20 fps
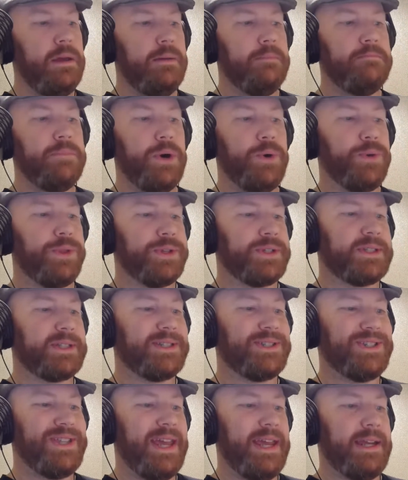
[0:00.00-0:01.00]
Both
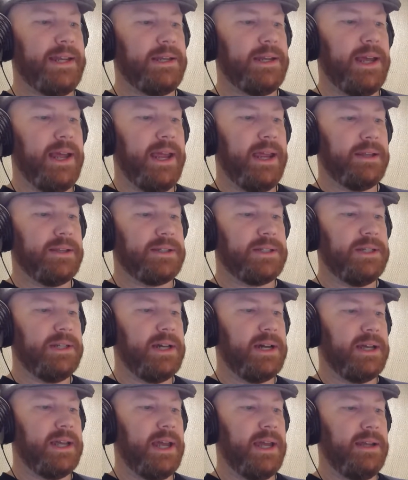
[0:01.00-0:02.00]
state and
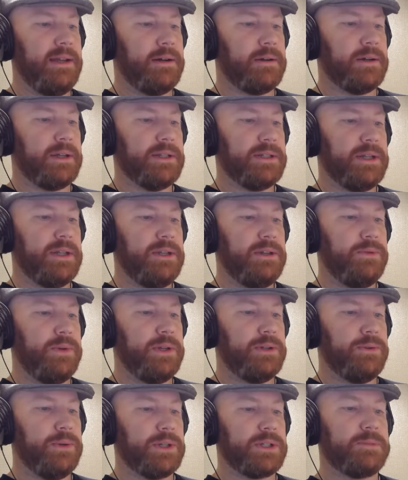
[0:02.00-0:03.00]
CIA are continuing
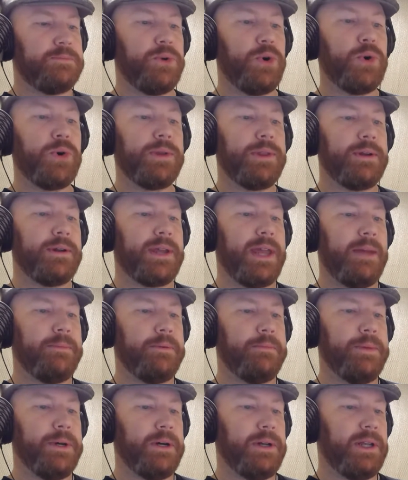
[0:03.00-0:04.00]
to explore their
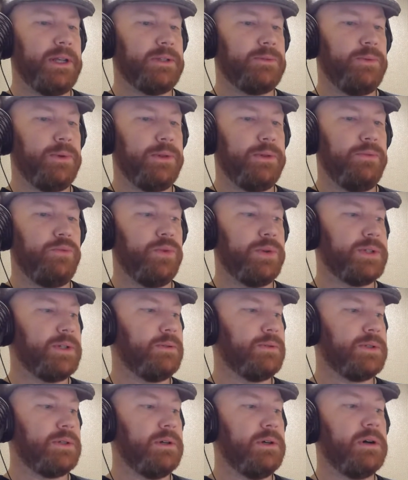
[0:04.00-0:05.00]
capabilities, with
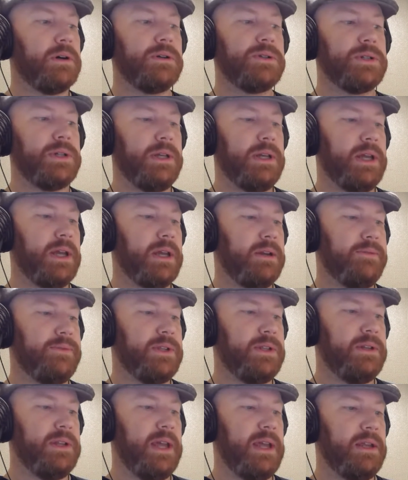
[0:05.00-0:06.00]
results largely negative
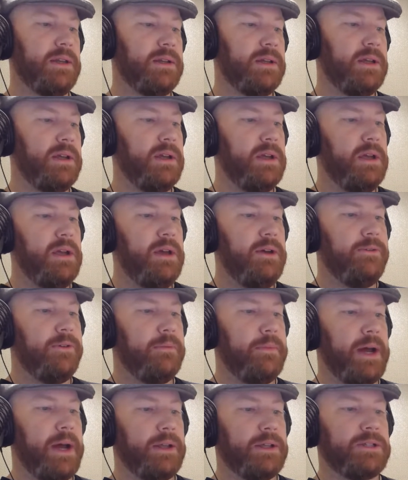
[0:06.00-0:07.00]
to date, for
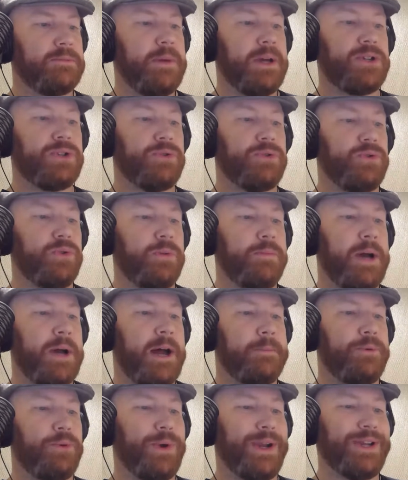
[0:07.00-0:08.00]
mounting special group
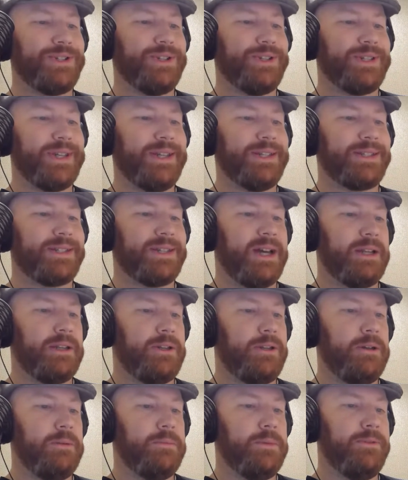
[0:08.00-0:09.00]
operations inside
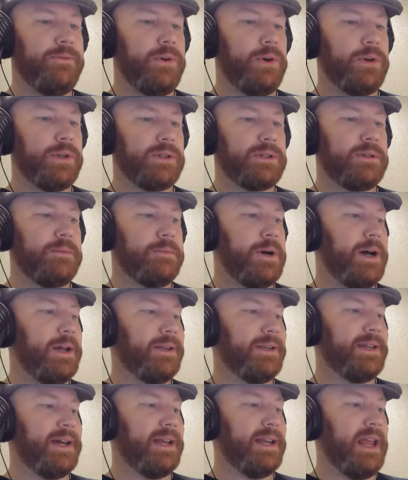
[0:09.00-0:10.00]
Cuba focused
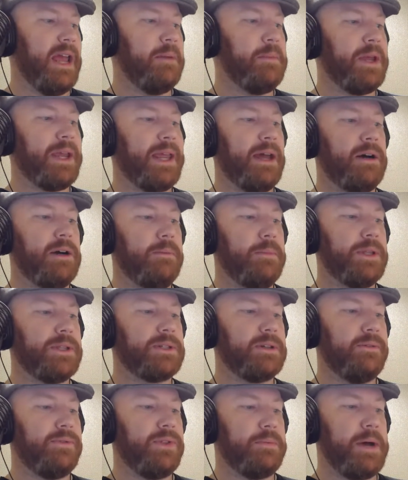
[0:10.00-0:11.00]
upon dynamic elements
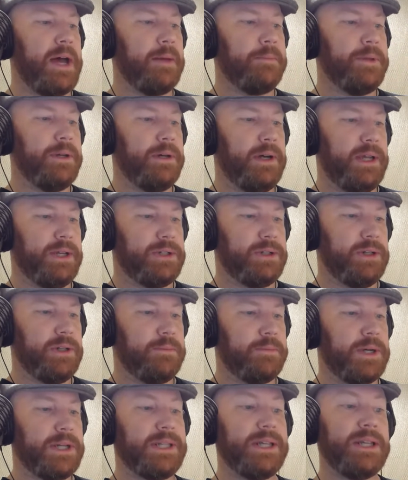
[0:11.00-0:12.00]
of the population,
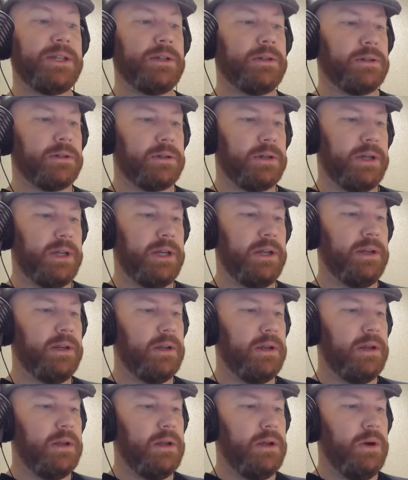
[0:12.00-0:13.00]
particularly
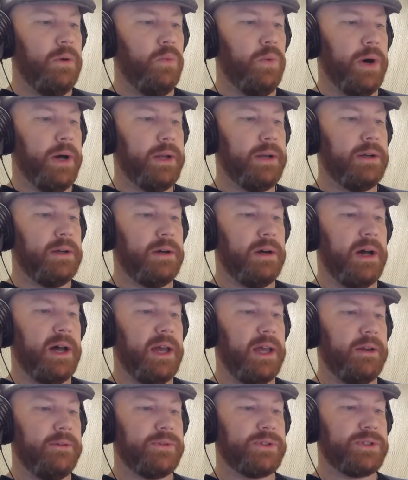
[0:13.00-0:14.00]
1.
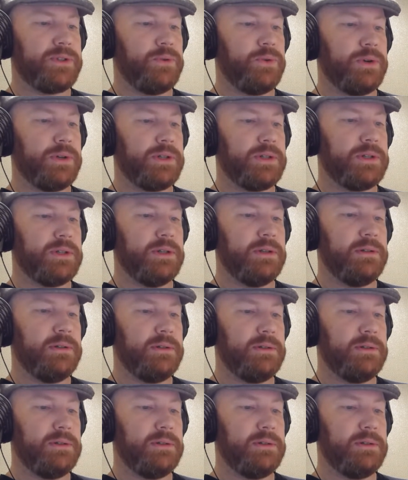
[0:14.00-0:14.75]
Line of source